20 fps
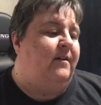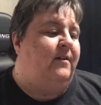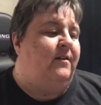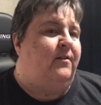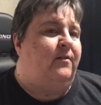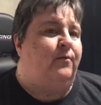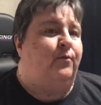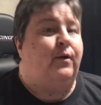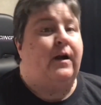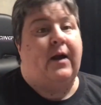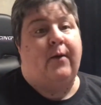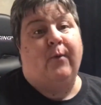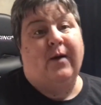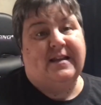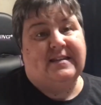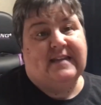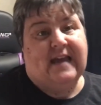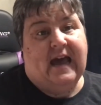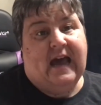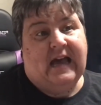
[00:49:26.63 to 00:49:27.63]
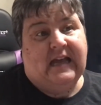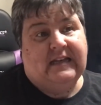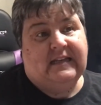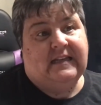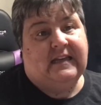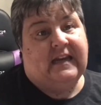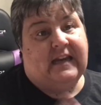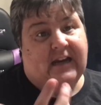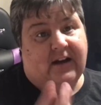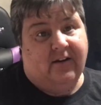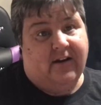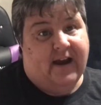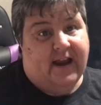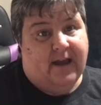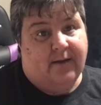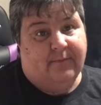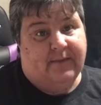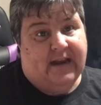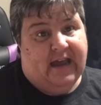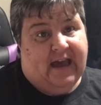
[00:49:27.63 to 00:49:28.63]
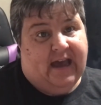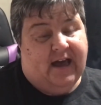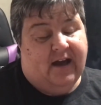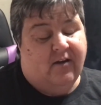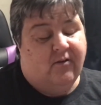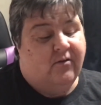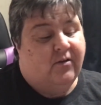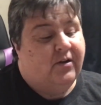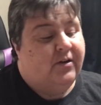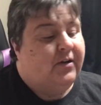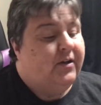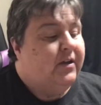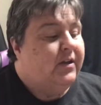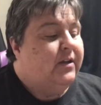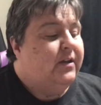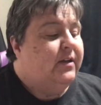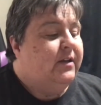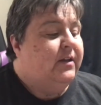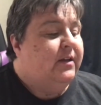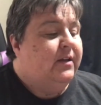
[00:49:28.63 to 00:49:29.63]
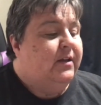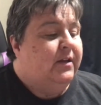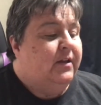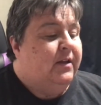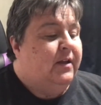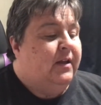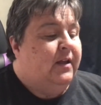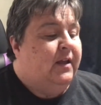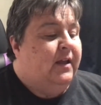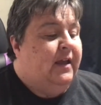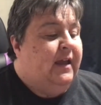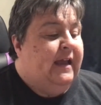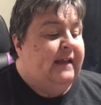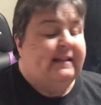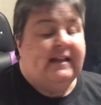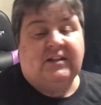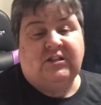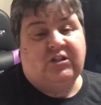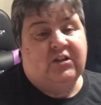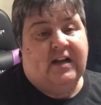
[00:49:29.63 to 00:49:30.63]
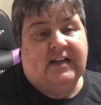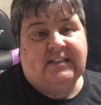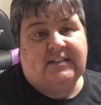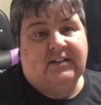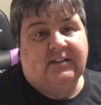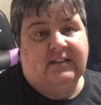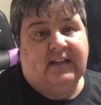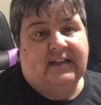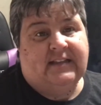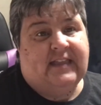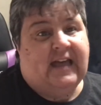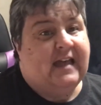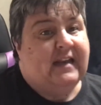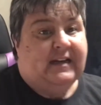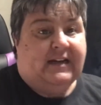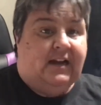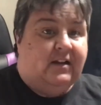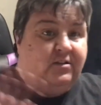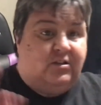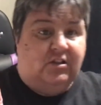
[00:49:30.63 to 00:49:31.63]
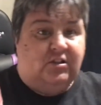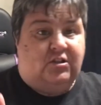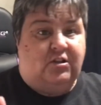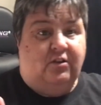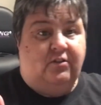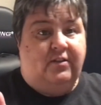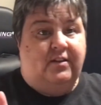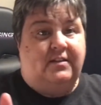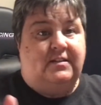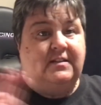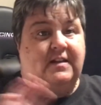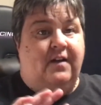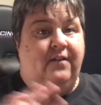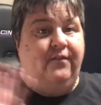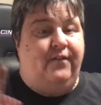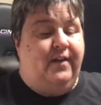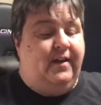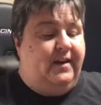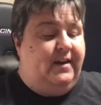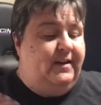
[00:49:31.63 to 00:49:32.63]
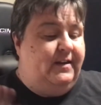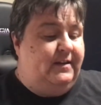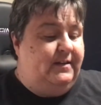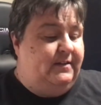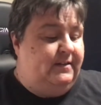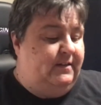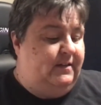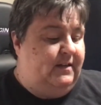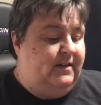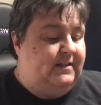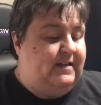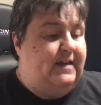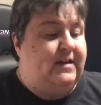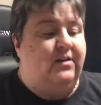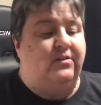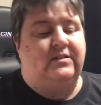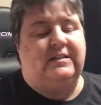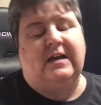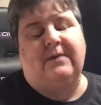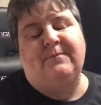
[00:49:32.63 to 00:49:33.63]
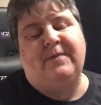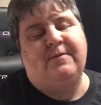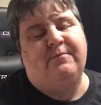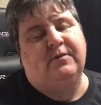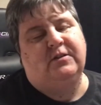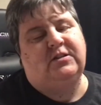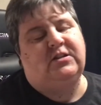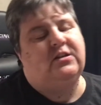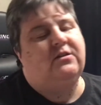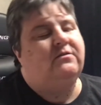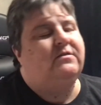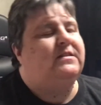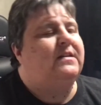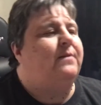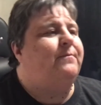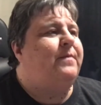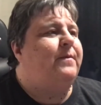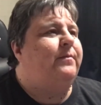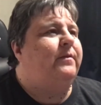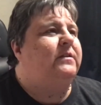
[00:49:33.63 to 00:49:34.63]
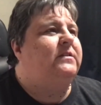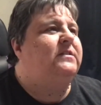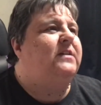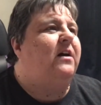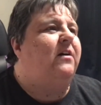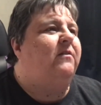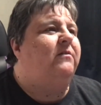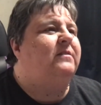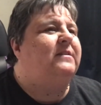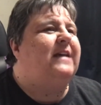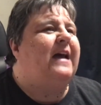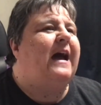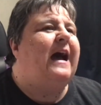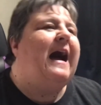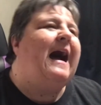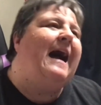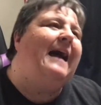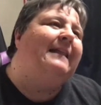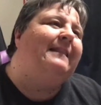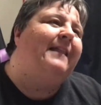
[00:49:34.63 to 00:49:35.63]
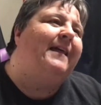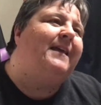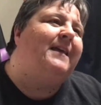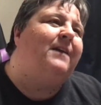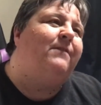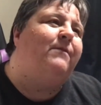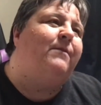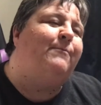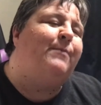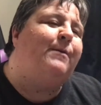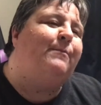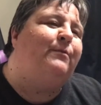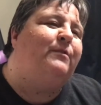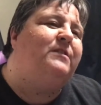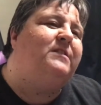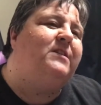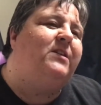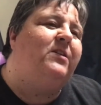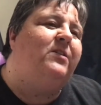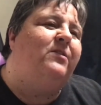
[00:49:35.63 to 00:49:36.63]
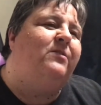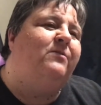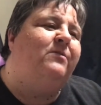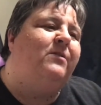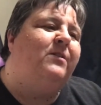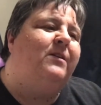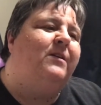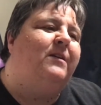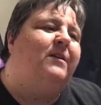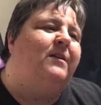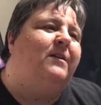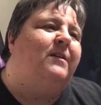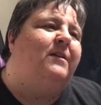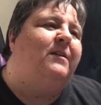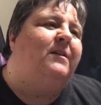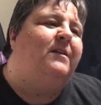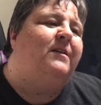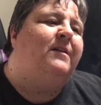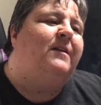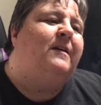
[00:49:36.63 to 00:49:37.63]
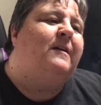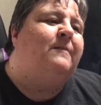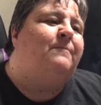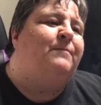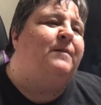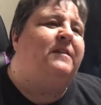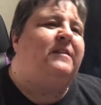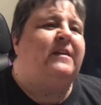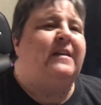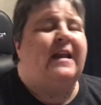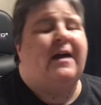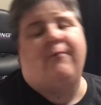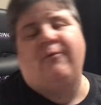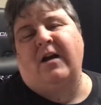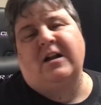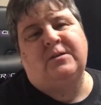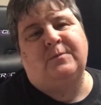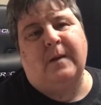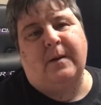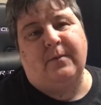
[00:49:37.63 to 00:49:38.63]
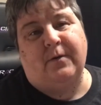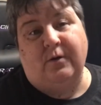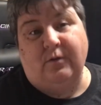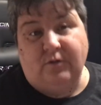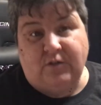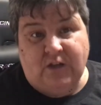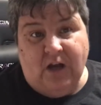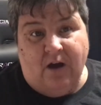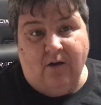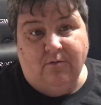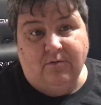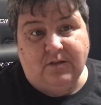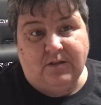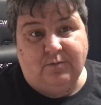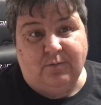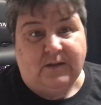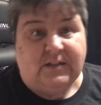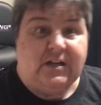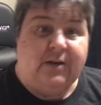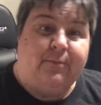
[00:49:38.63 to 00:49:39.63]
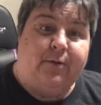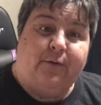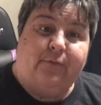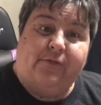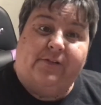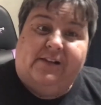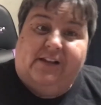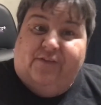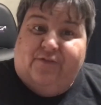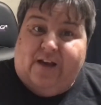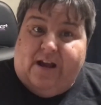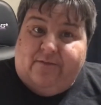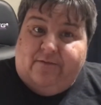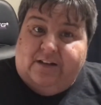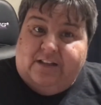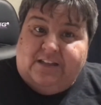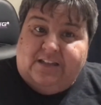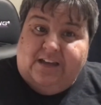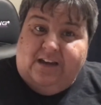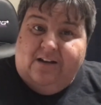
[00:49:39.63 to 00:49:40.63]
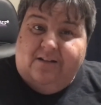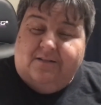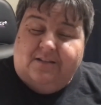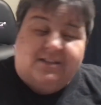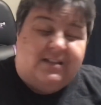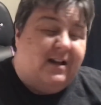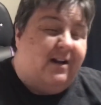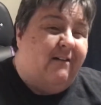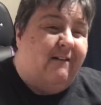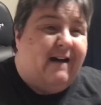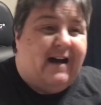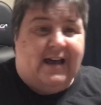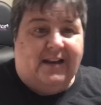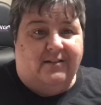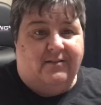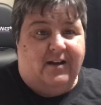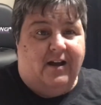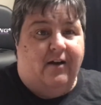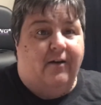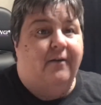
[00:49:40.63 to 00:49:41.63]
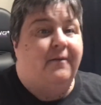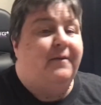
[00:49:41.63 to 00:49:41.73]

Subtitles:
where I was at, here I am now. Unless you guys don't like that, and I'll just show the stuff, and because I know some people do, some people don't. I like it when people do. But then I watch people who don't, which I'm perfectly fine with too. So, I don't know.